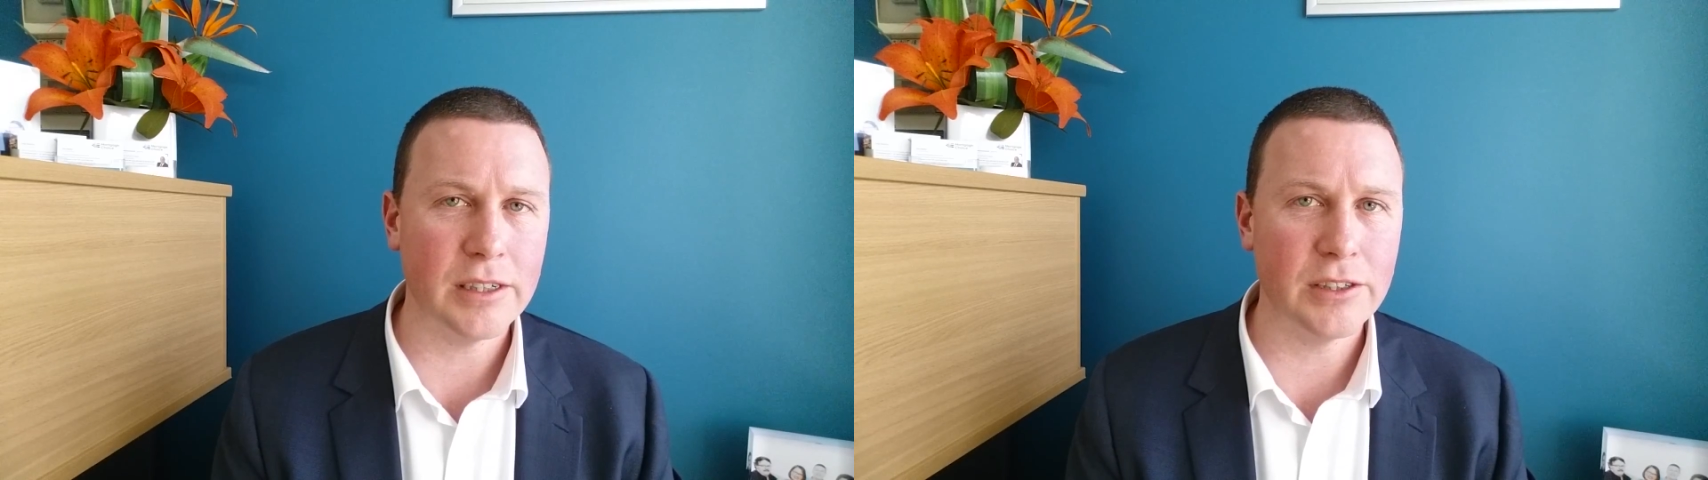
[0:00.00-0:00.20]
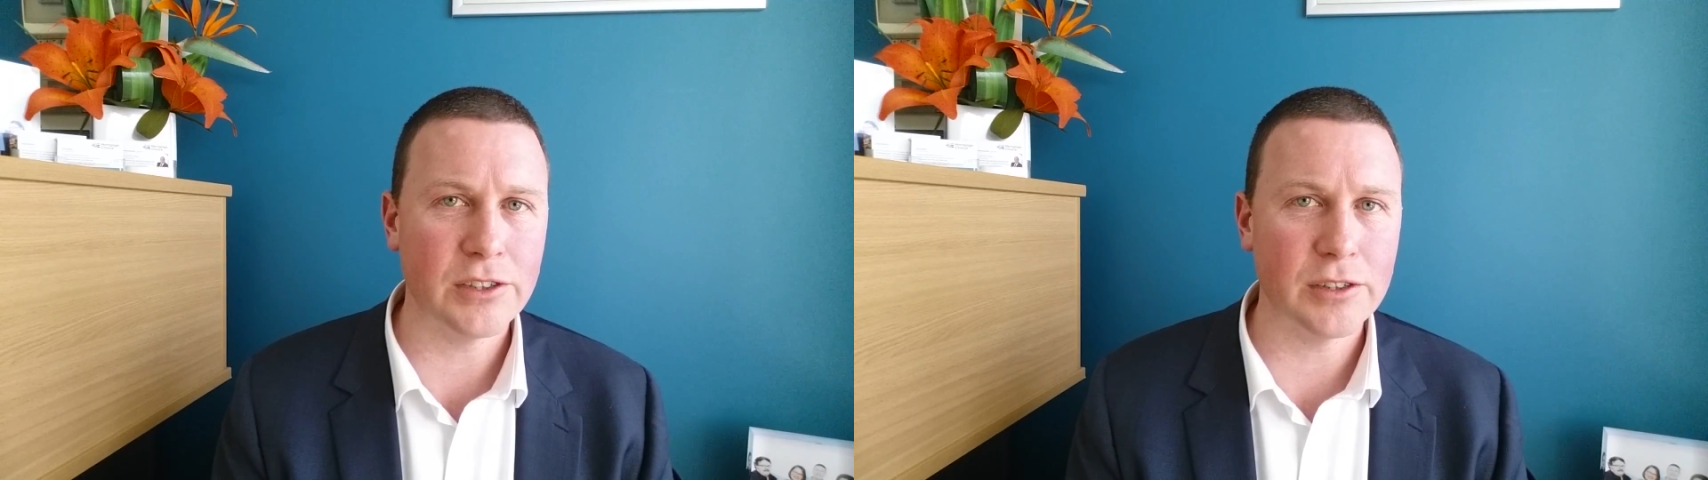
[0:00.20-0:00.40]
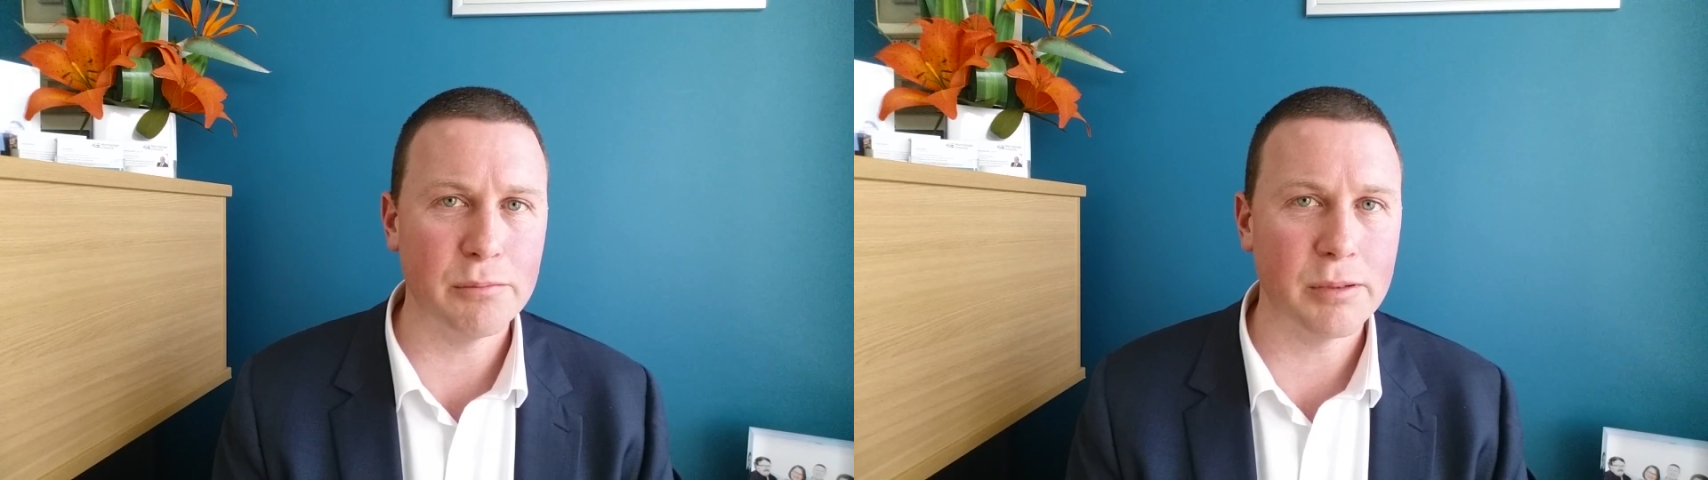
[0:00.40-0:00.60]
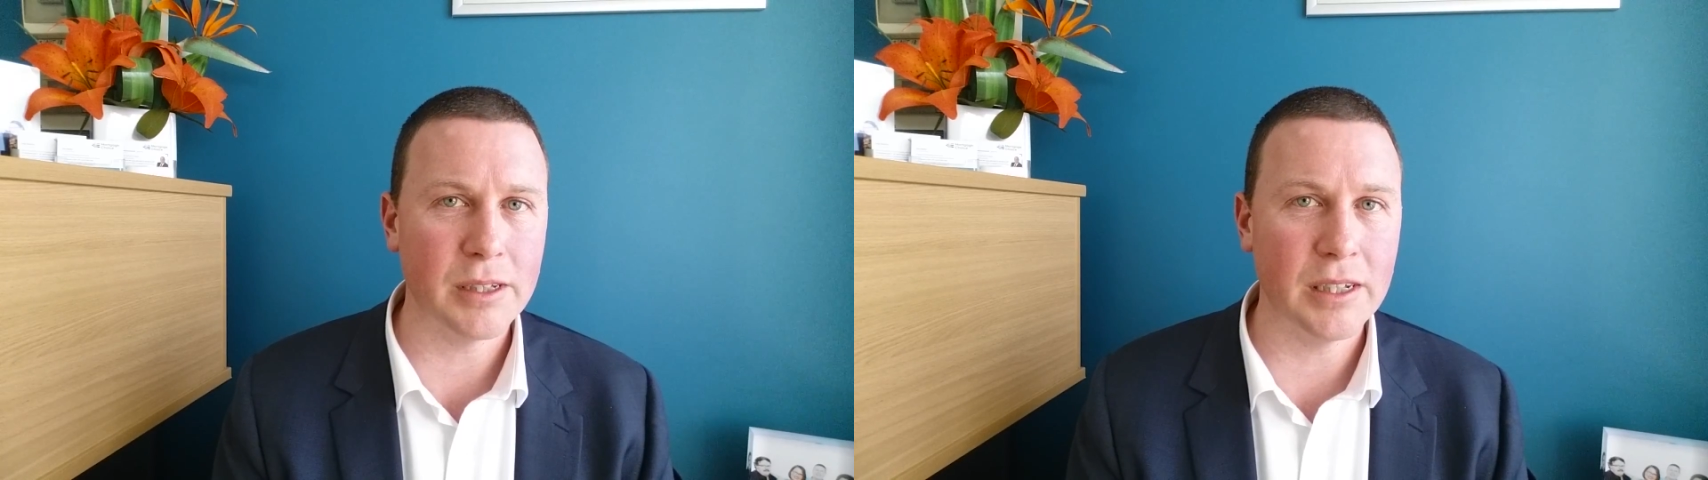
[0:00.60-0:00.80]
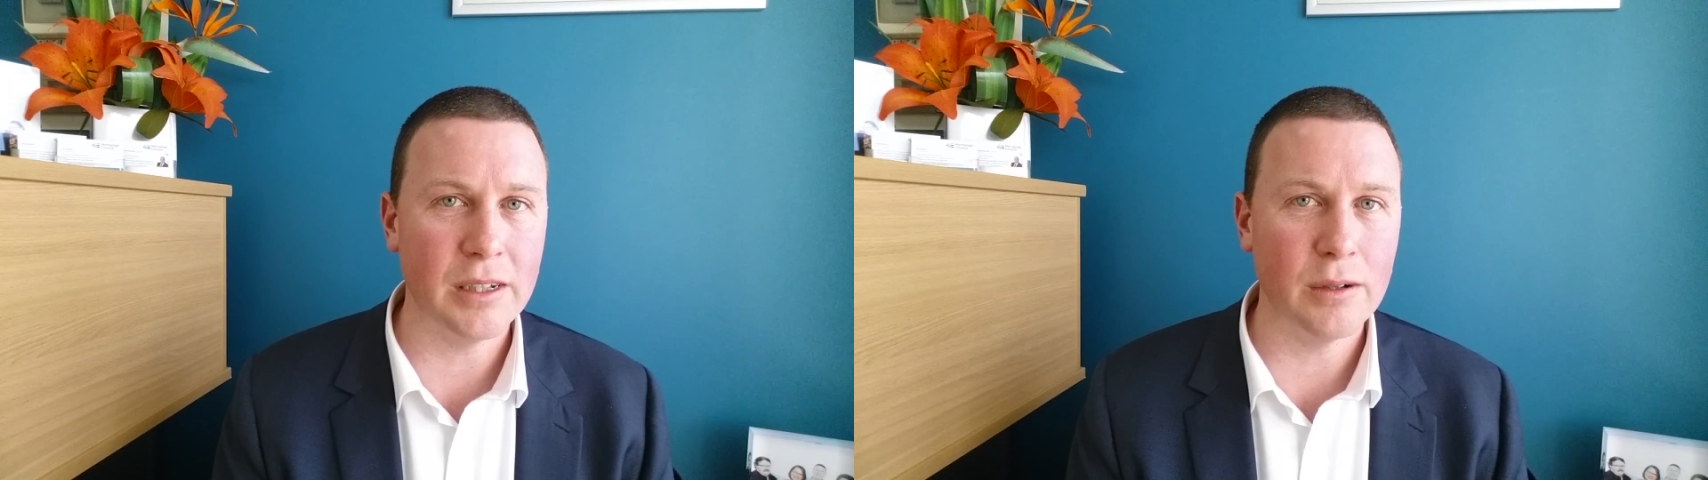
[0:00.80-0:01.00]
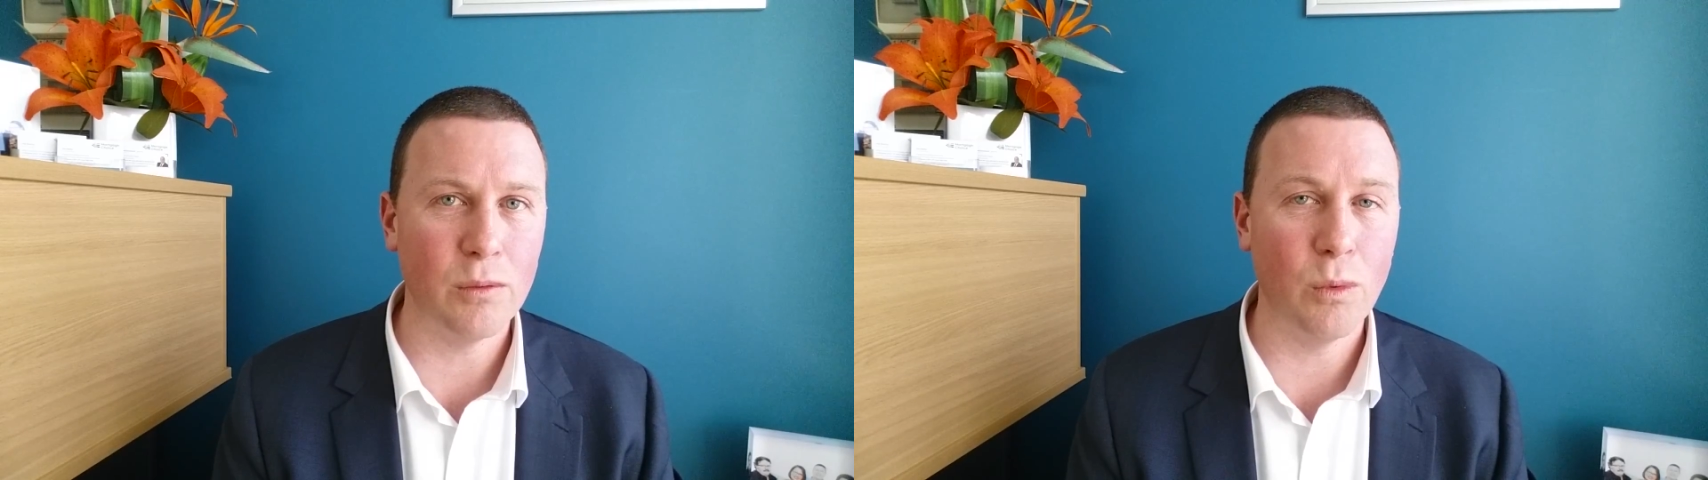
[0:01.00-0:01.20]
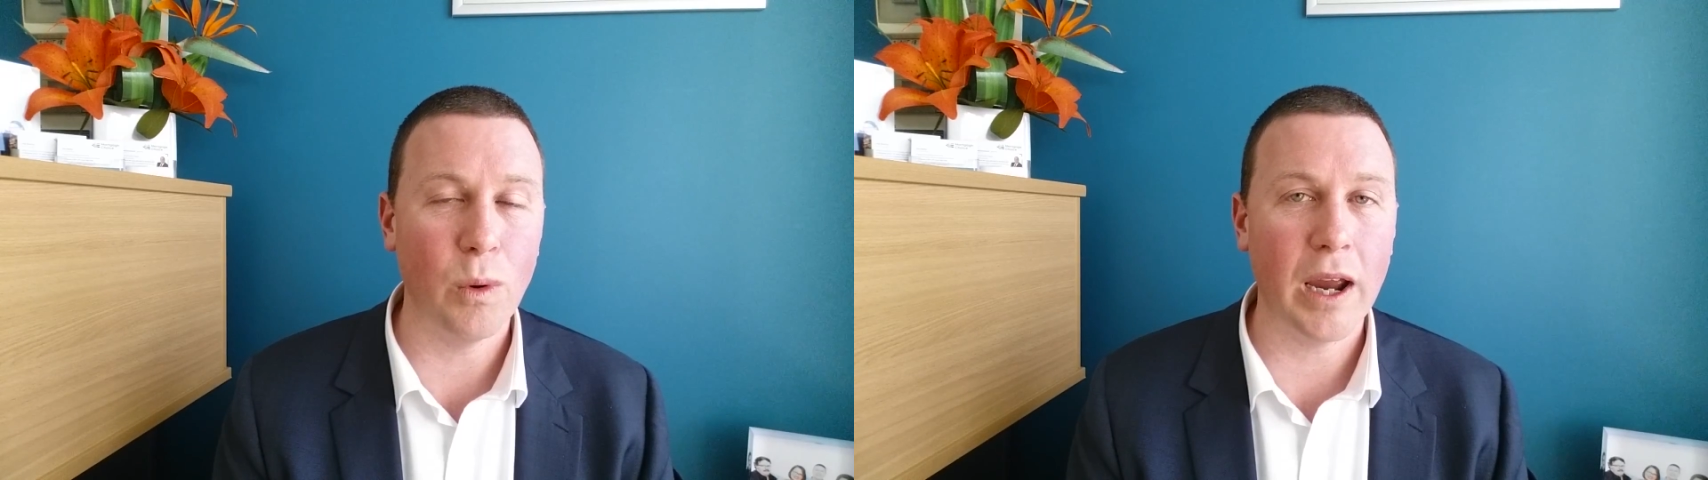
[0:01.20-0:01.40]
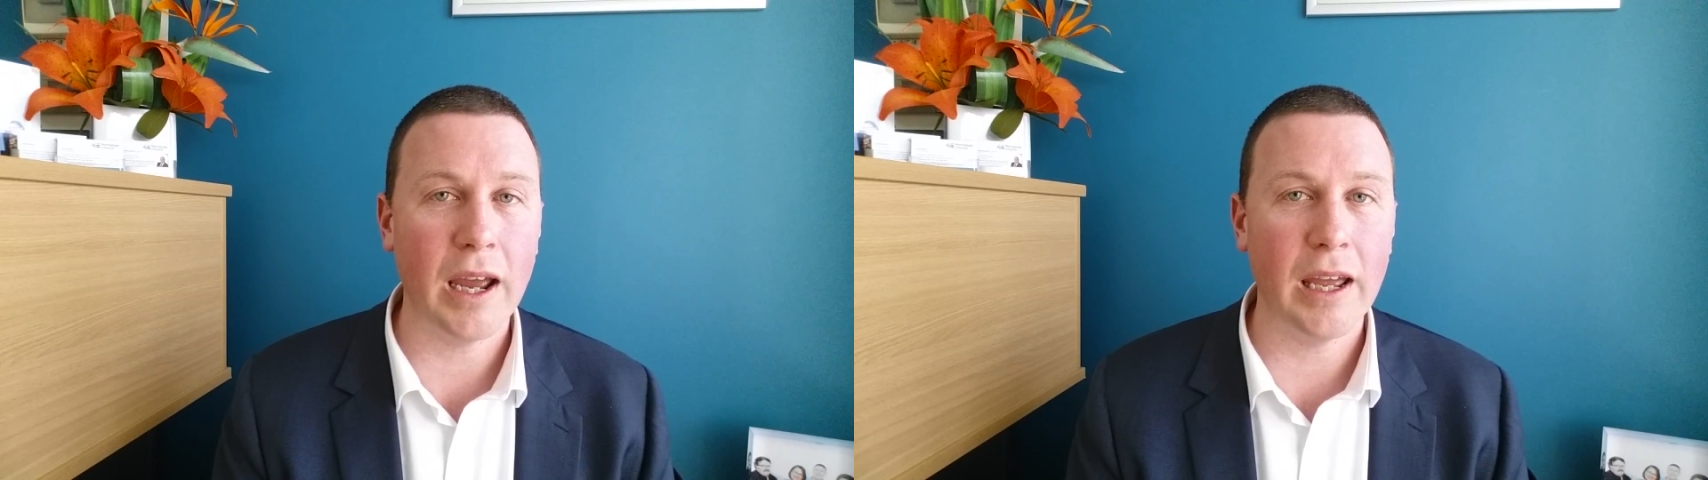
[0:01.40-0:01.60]
is simply
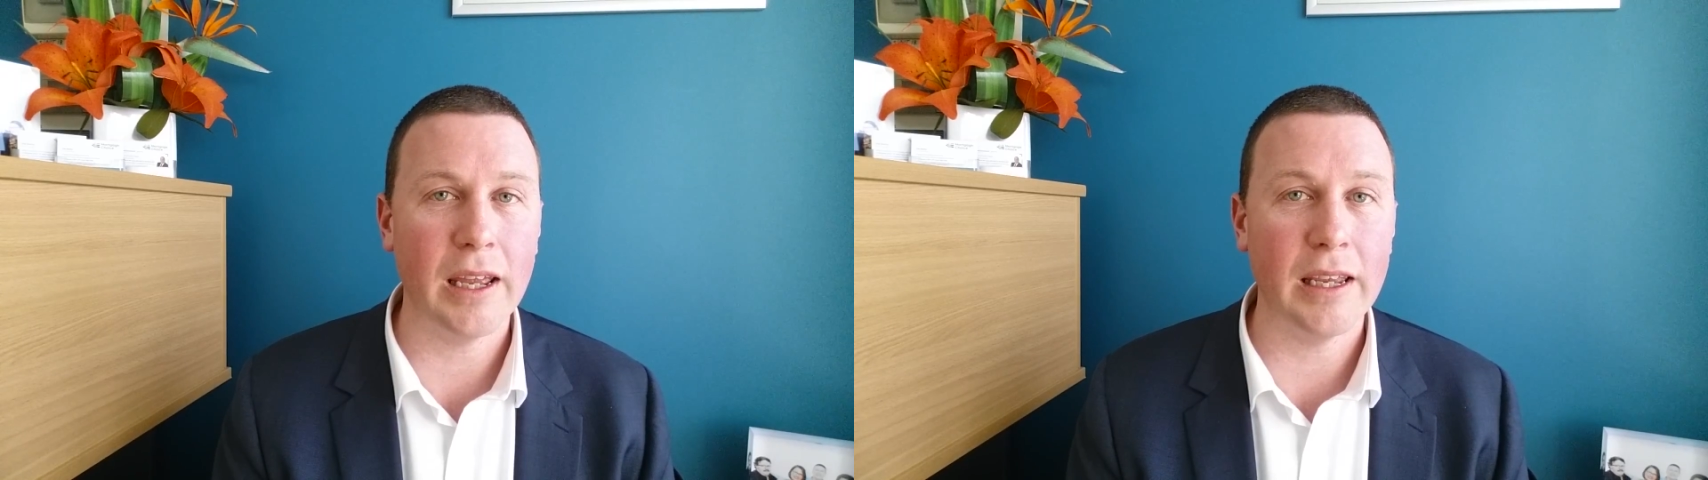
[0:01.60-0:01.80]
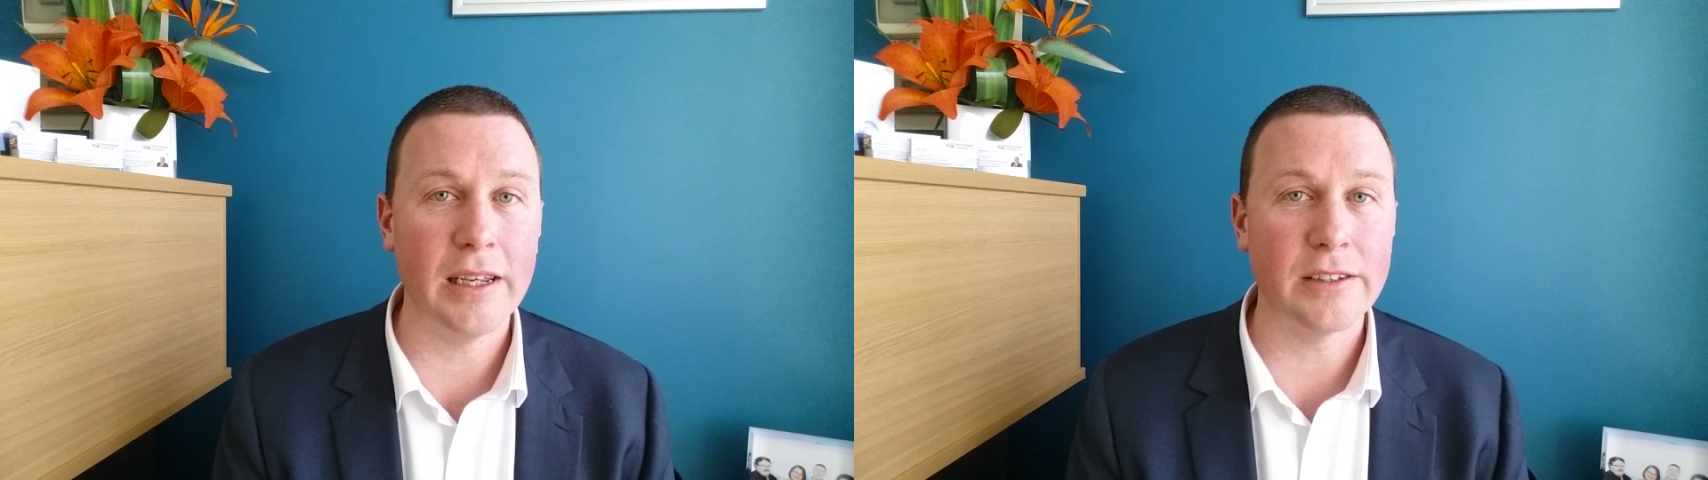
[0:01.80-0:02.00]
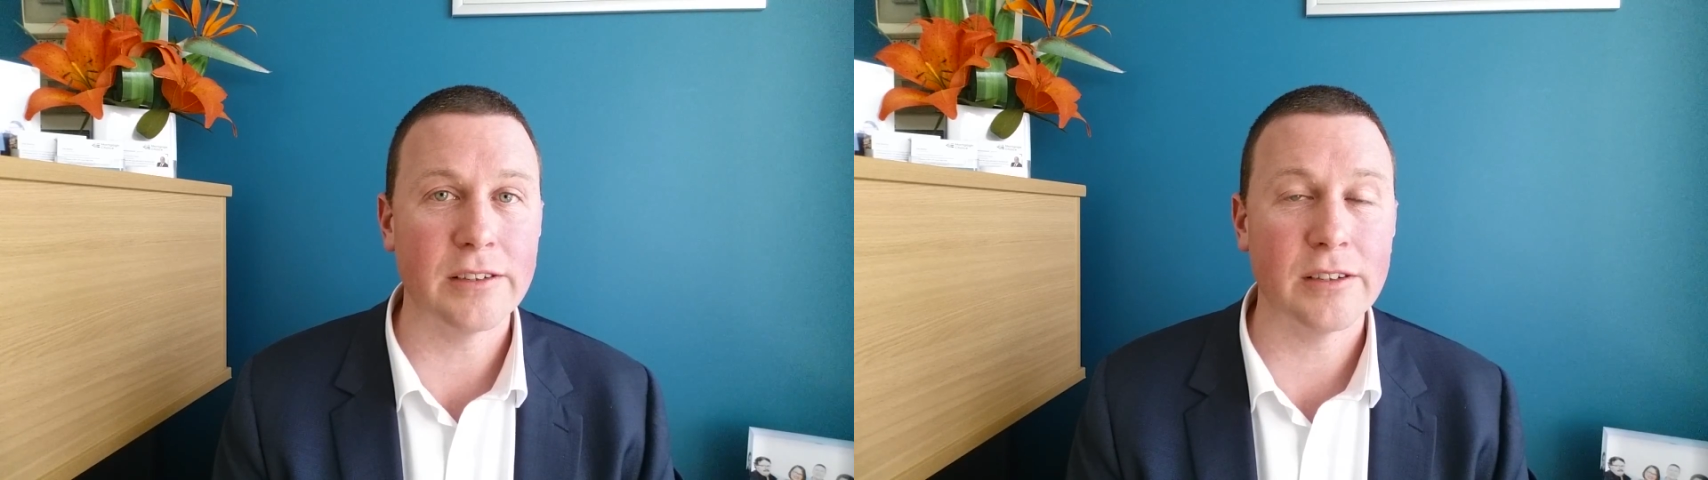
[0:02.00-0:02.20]
where it